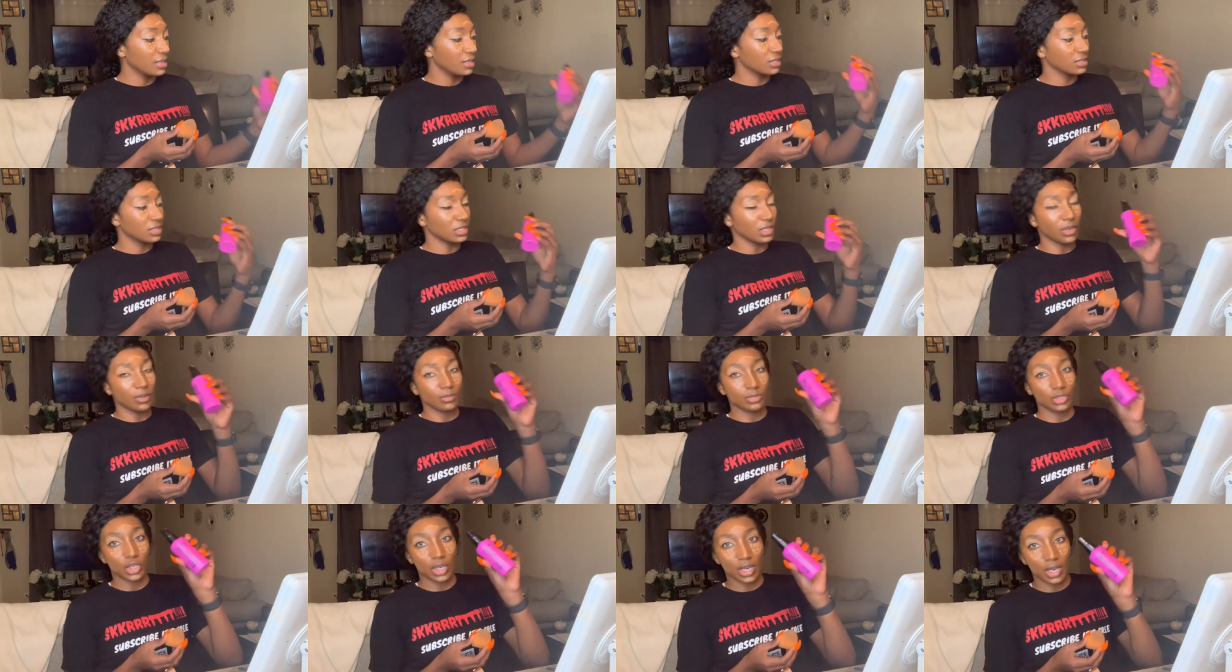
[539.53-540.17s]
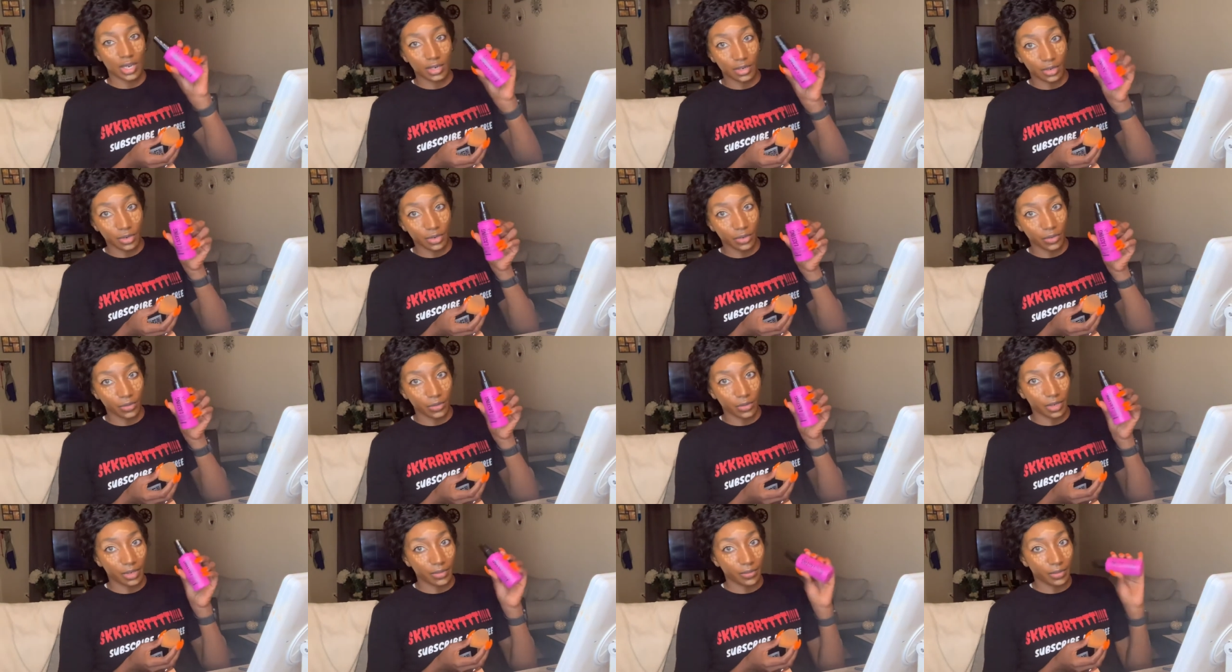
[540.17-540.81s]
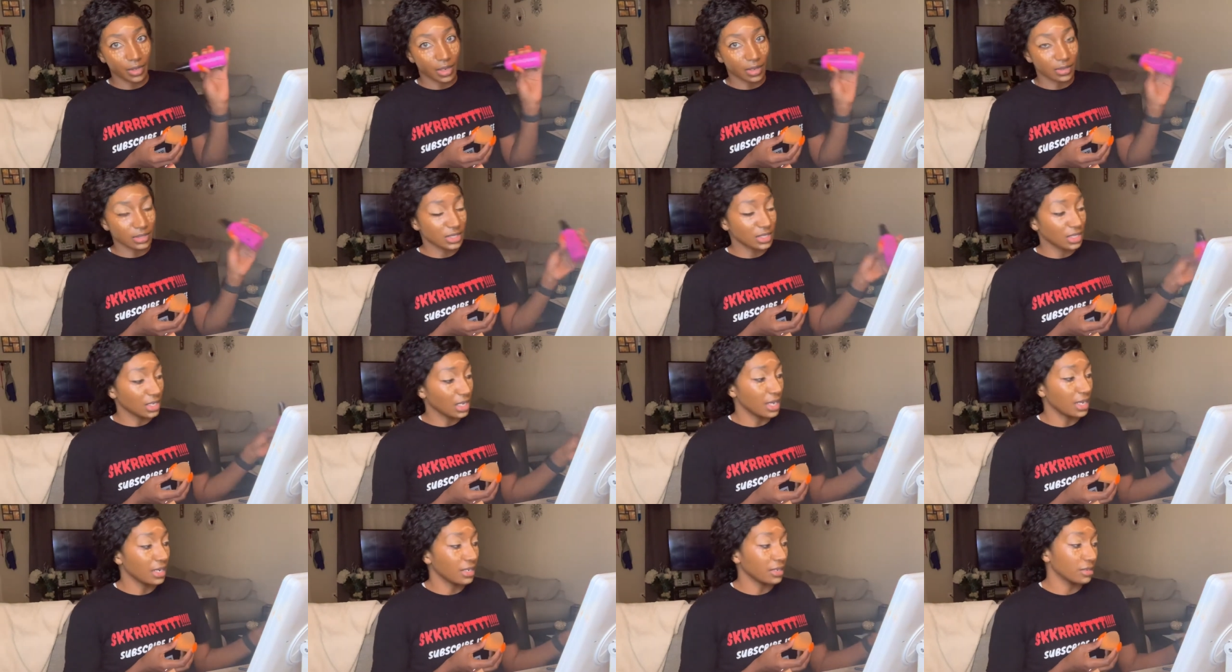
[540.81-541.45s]
So I'm trying to do one, and we're gonna
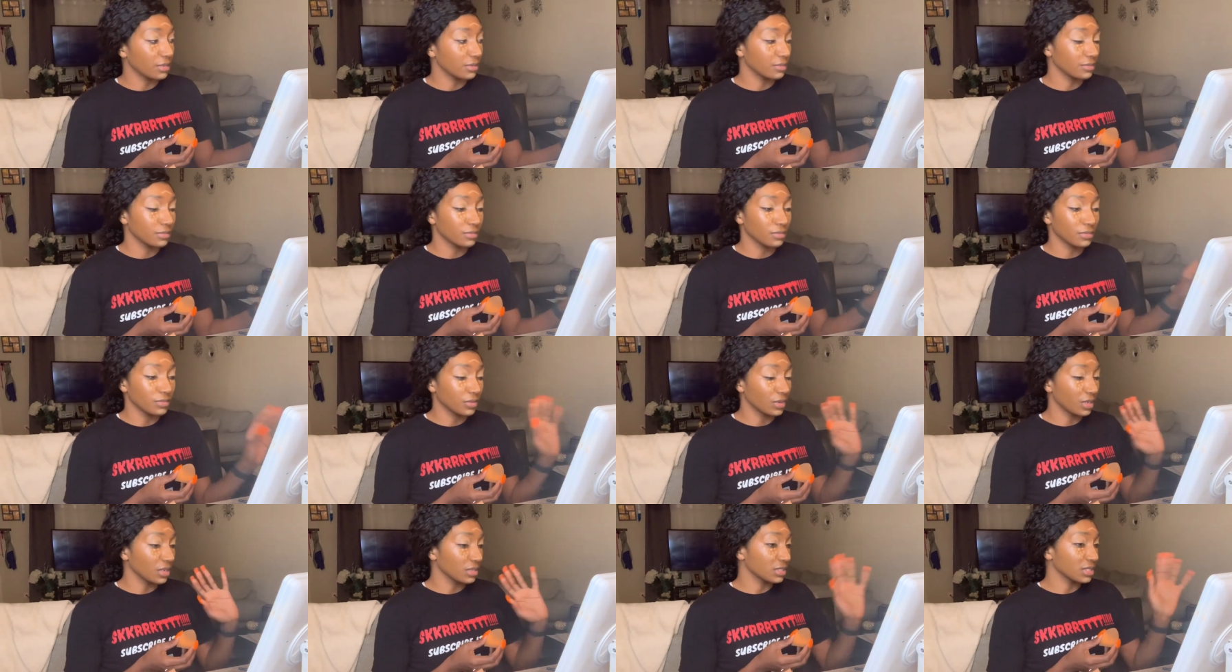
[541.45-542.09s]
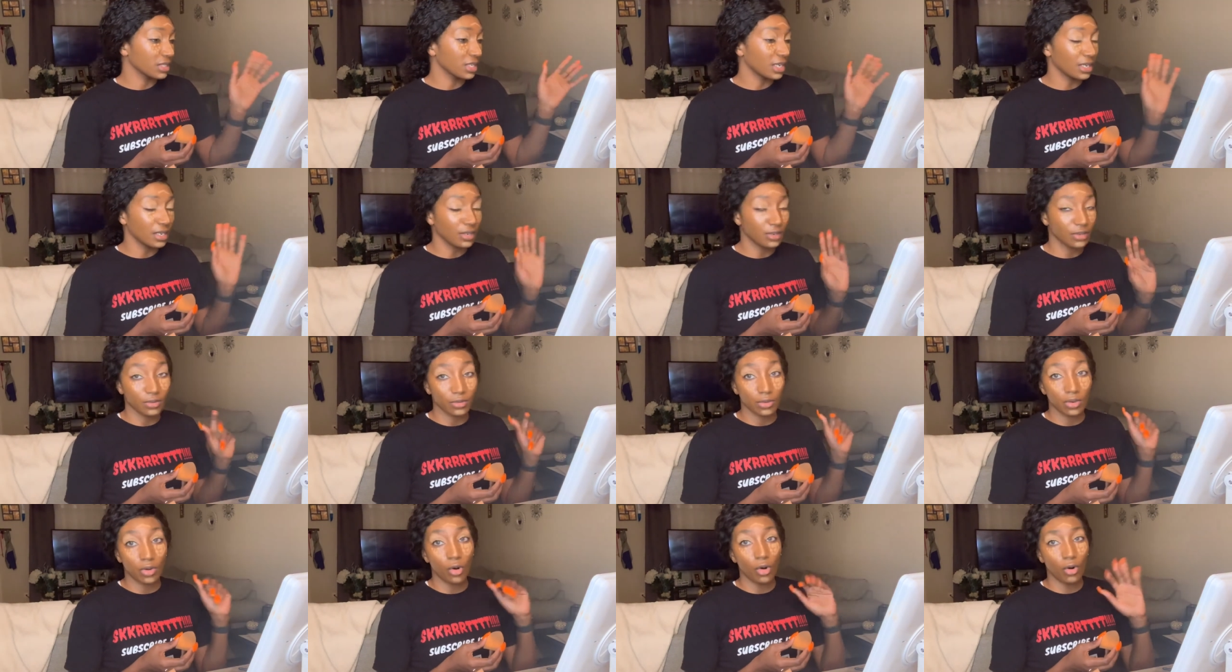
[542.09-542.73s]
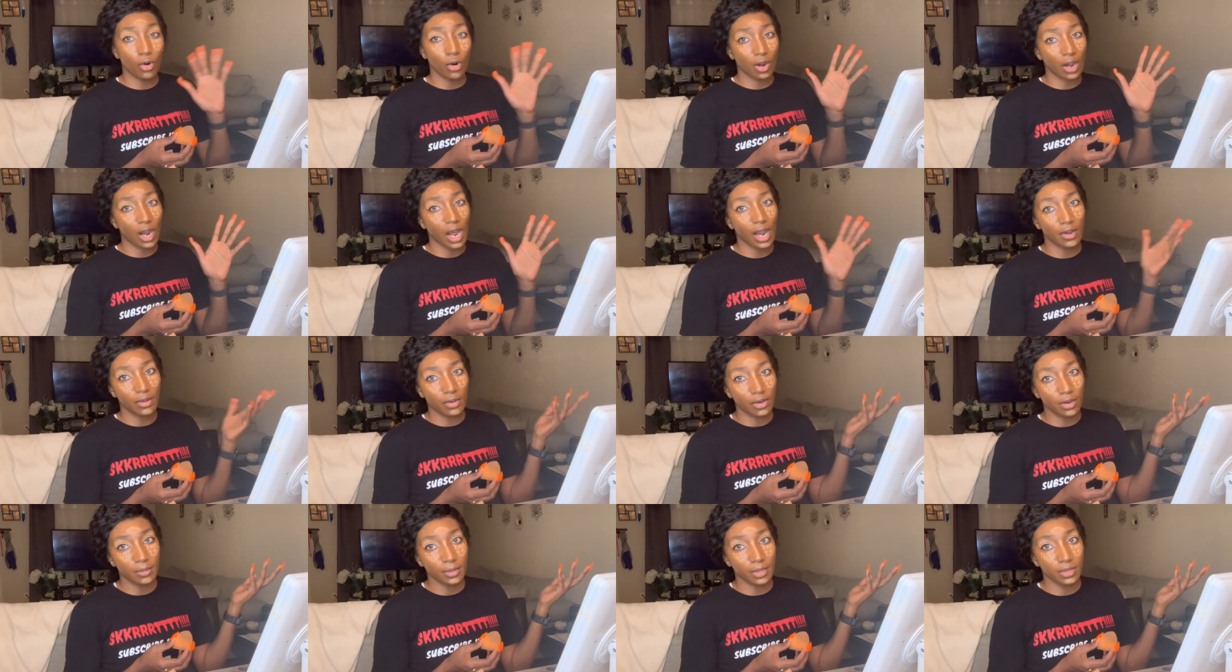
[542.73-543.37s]
see how that we're gonna see how that do. Or I
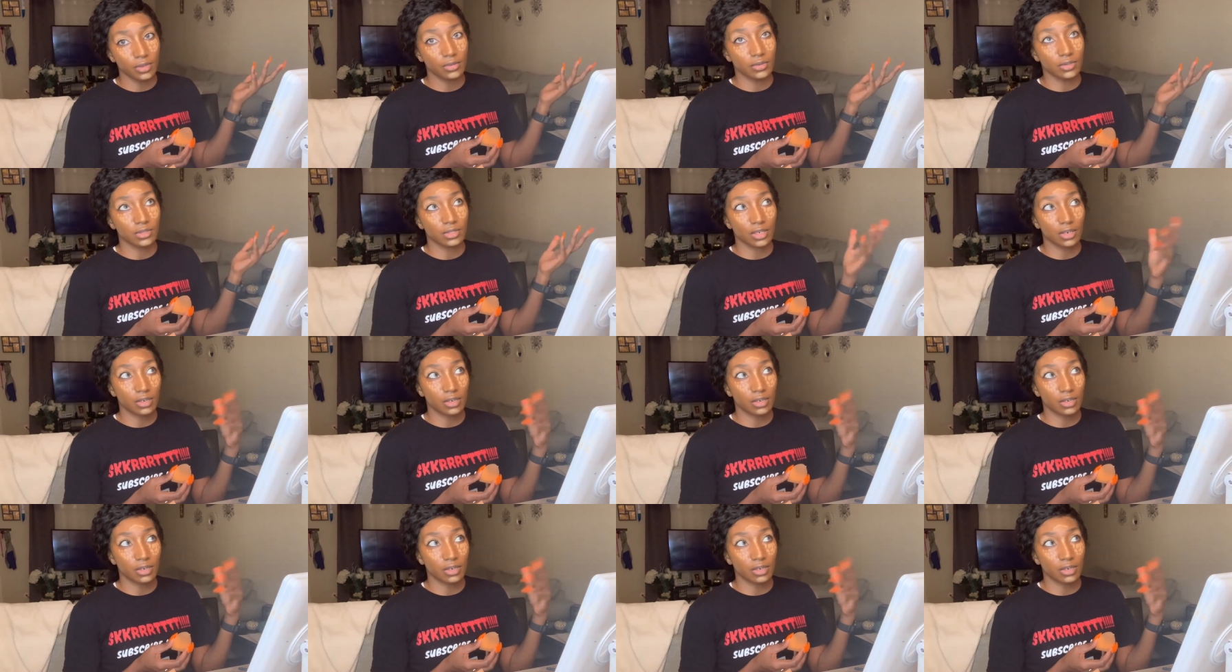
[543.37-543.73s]
normally use